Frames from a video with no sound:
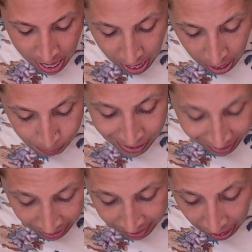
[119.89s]
Um, in this
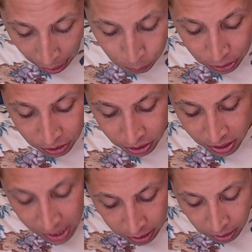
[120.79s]
case, I would
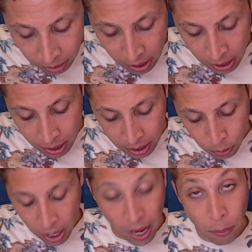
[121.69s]
still, uh, I